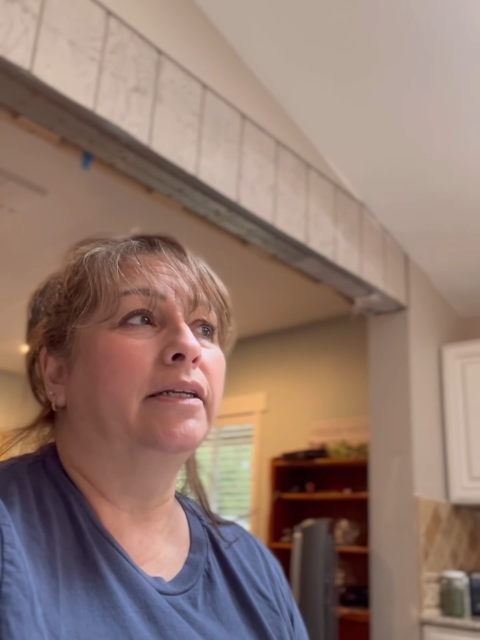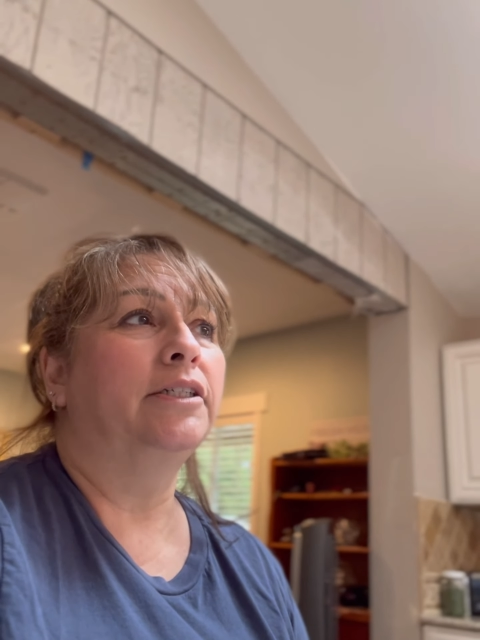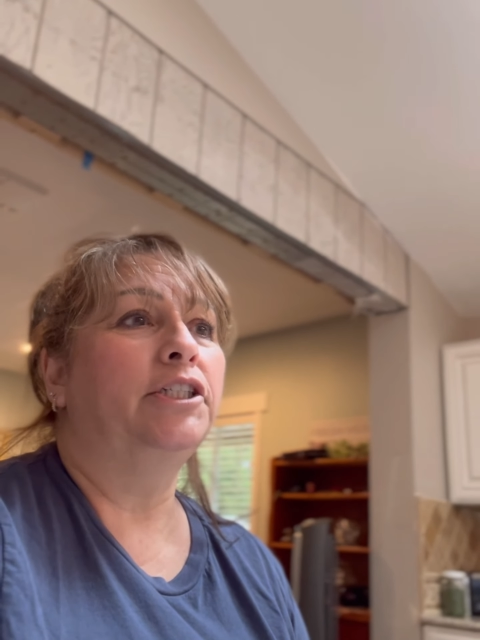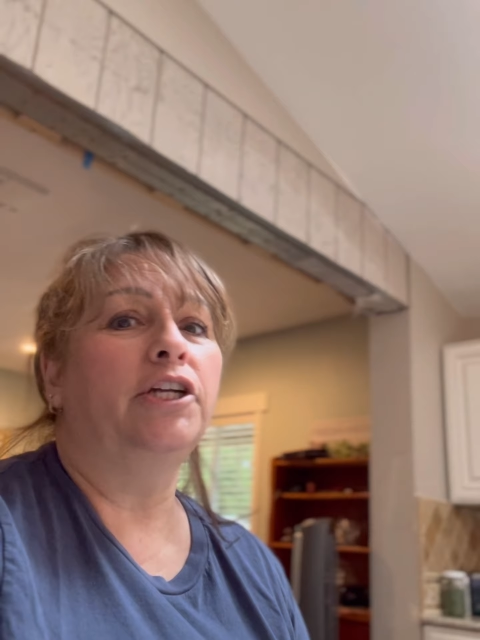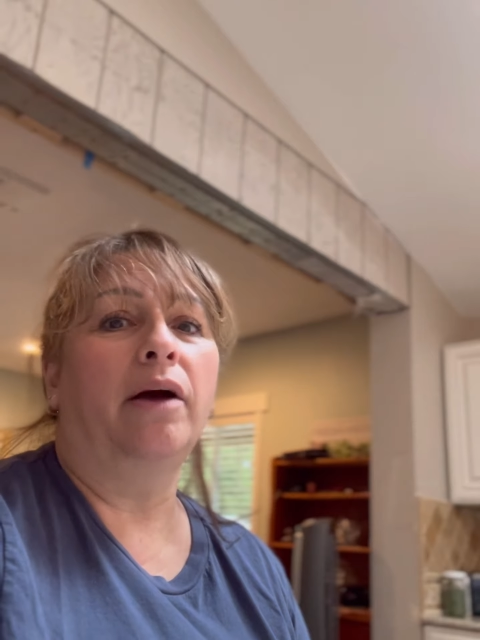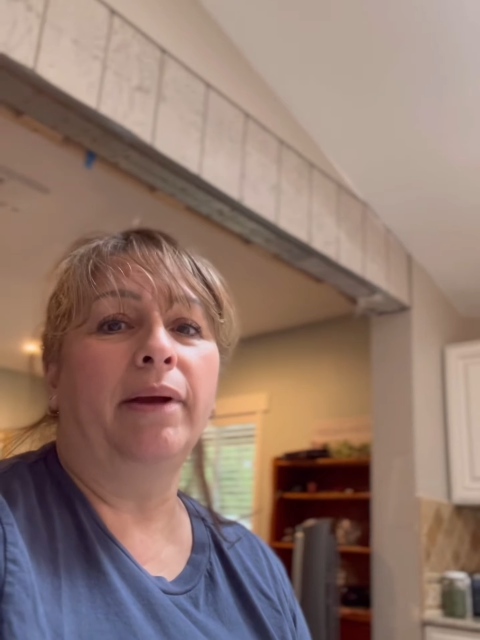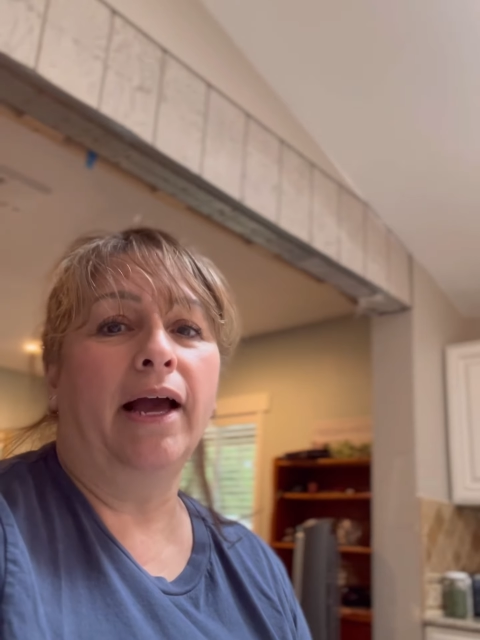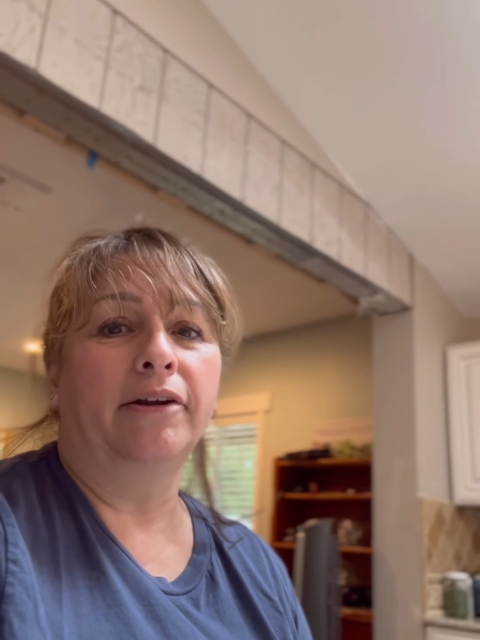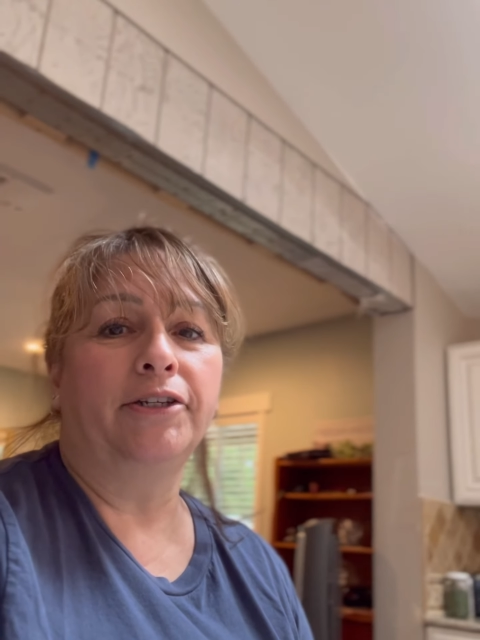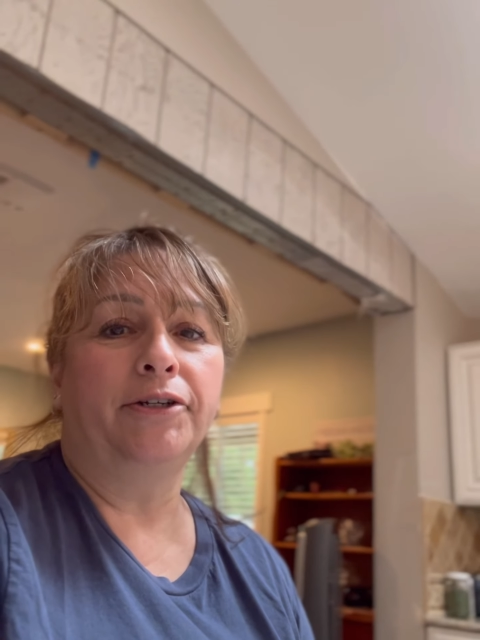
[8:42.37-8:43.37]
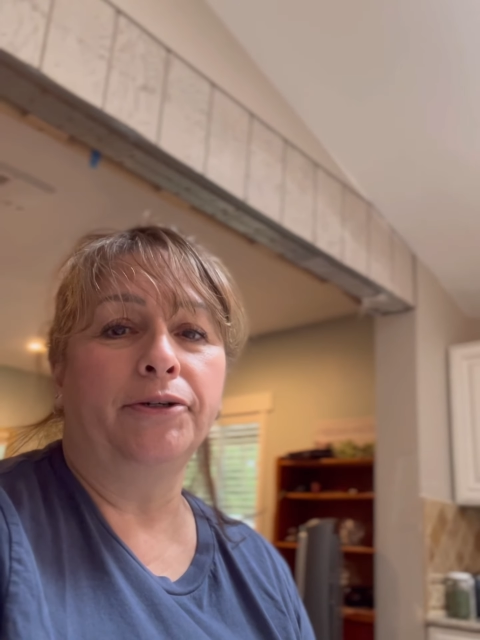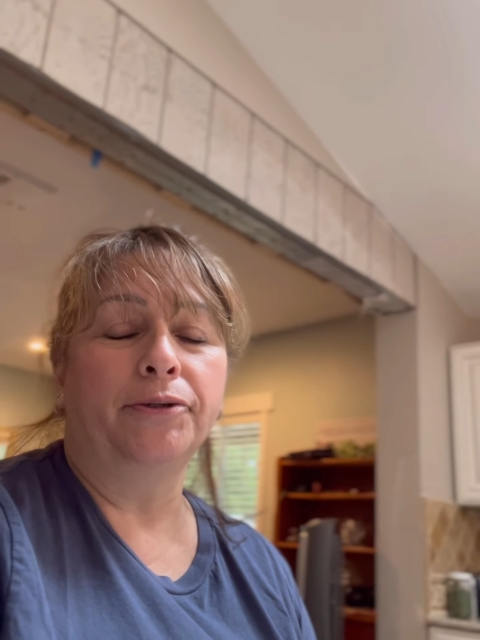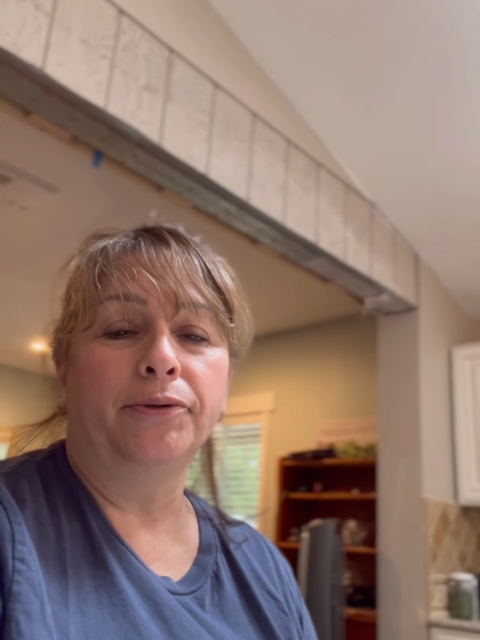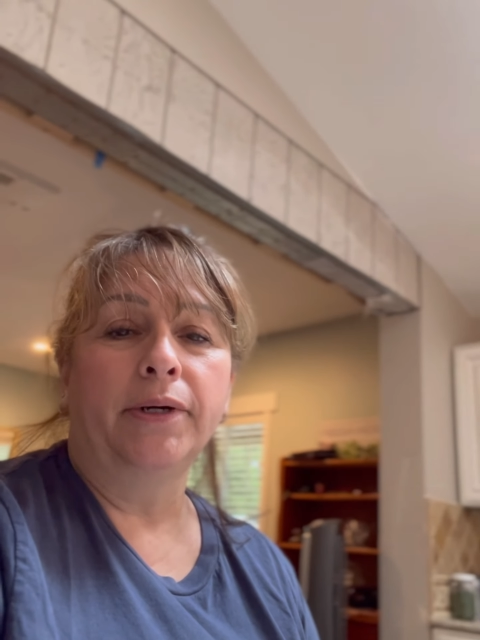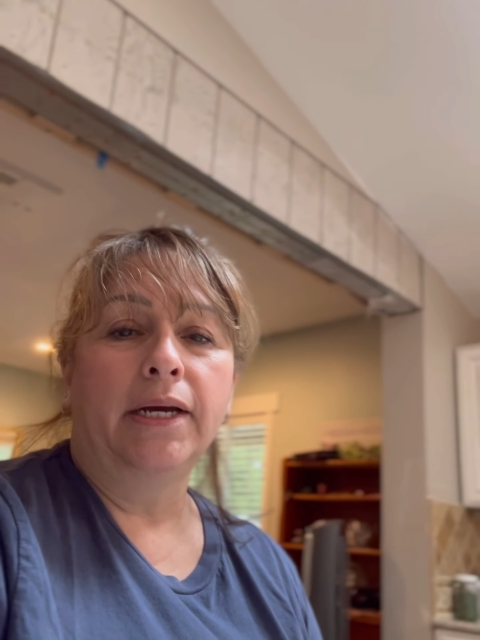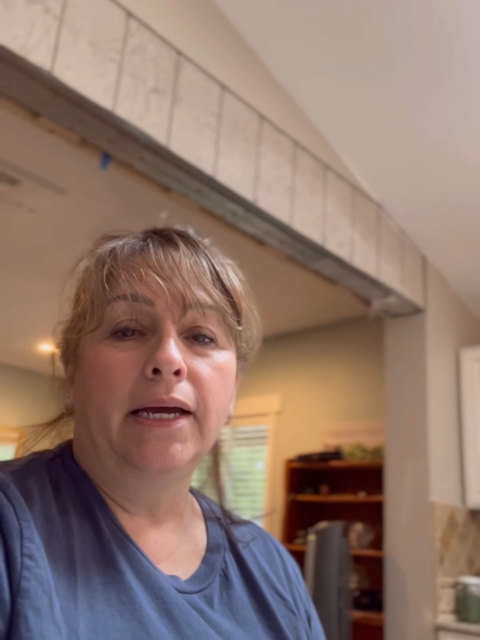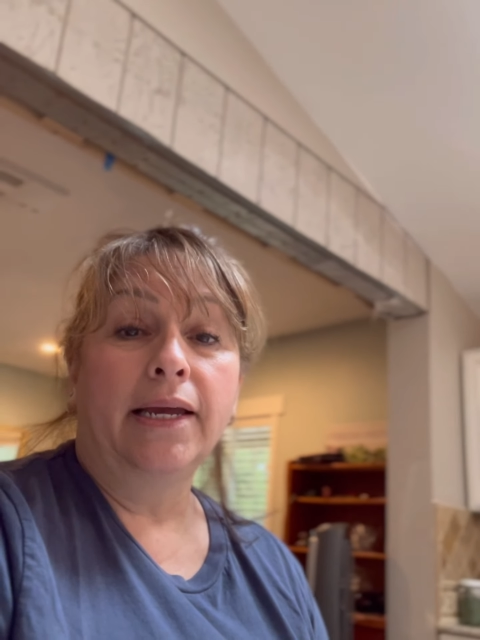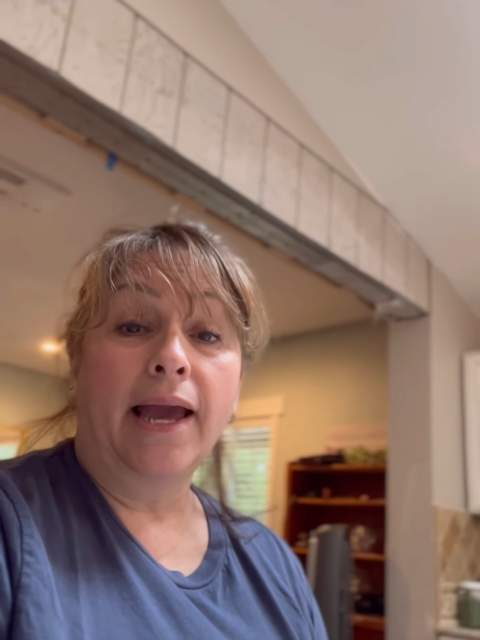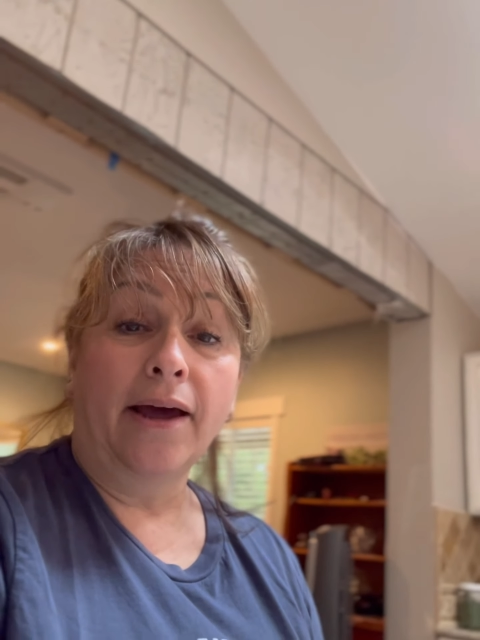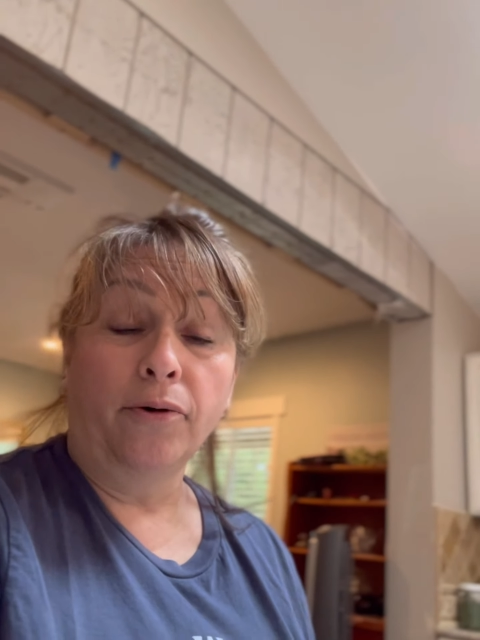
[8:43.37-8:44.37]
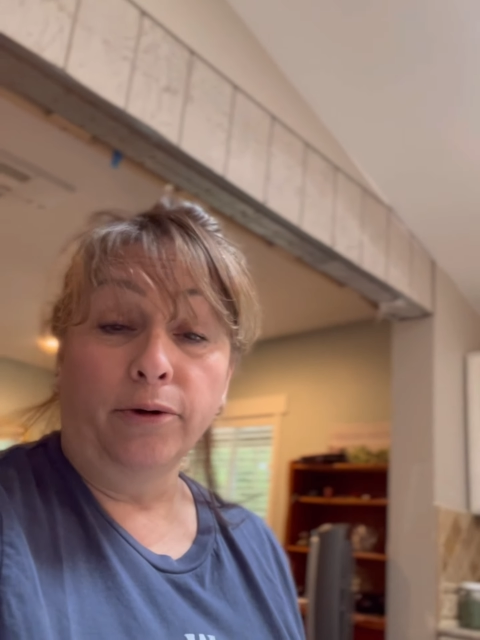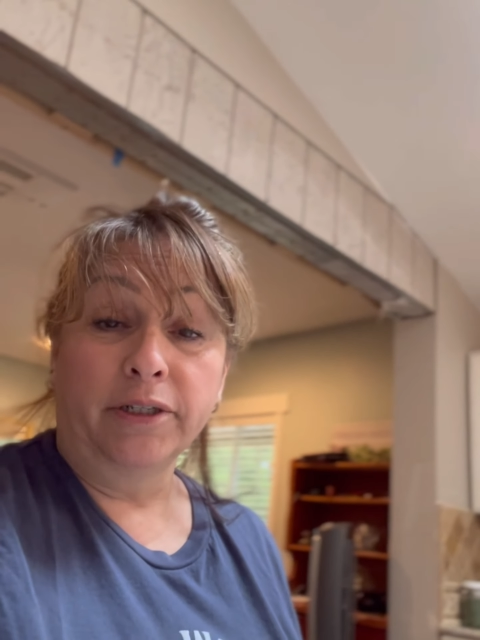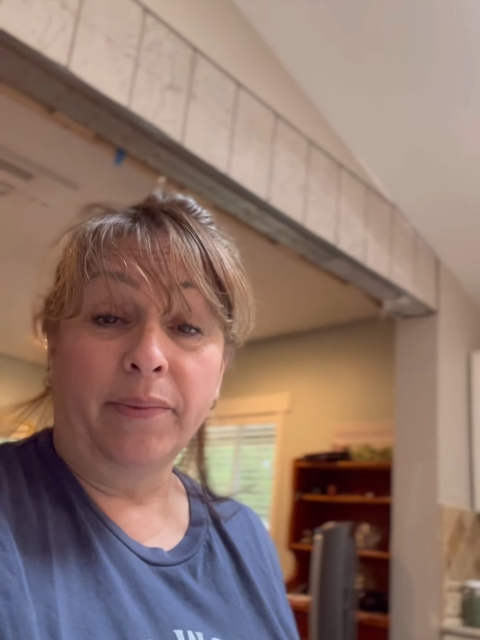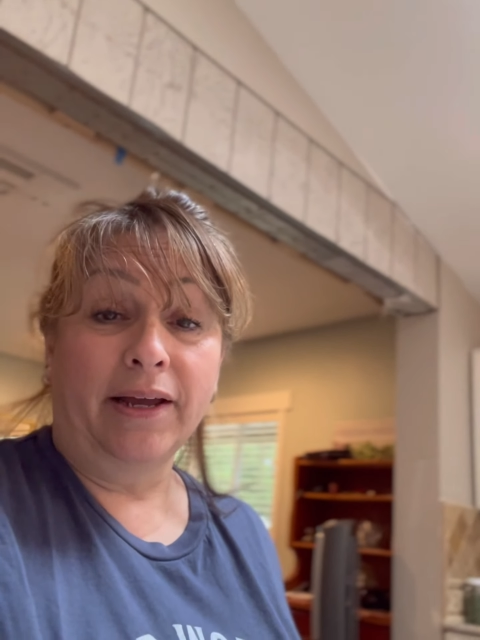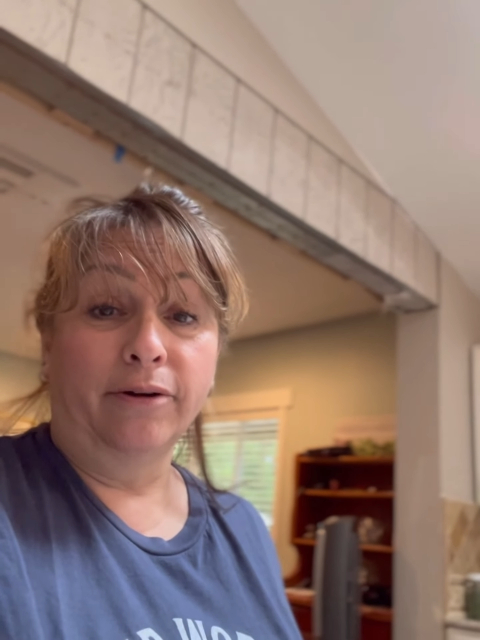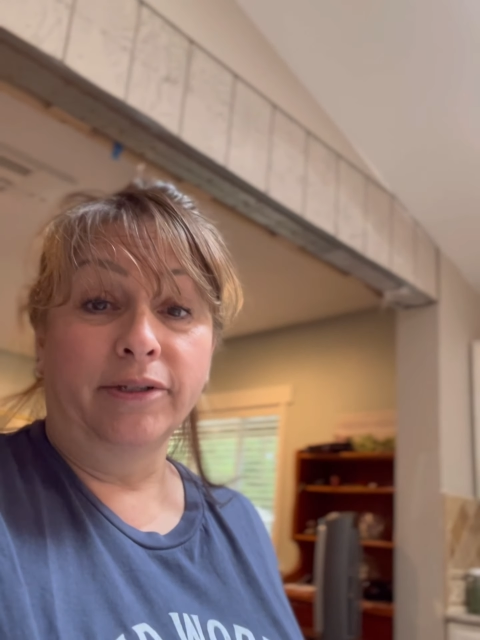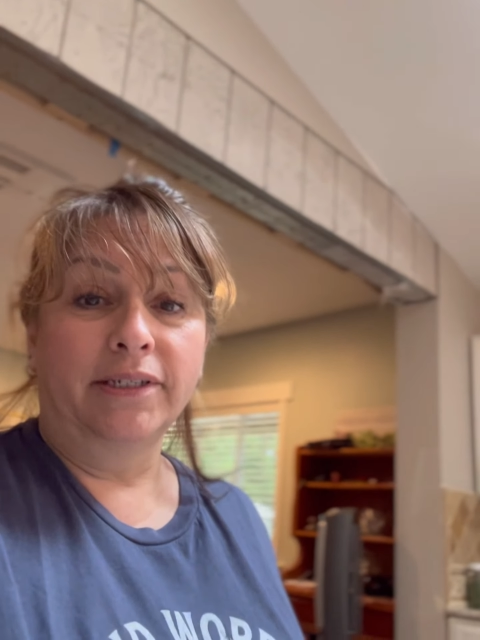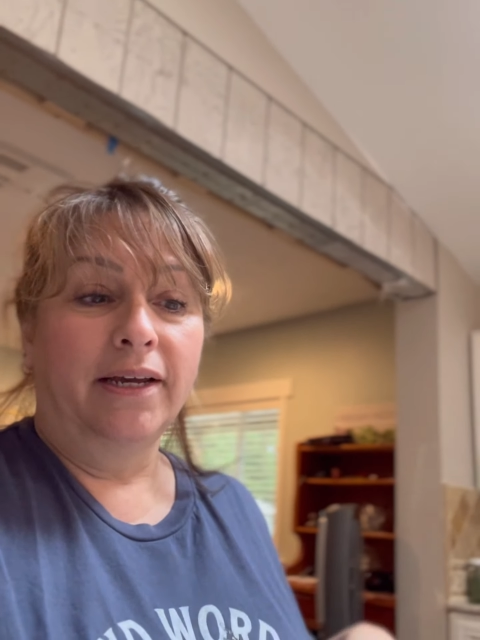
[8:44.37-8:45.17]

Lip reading: she taught me how to can whole tomatoes.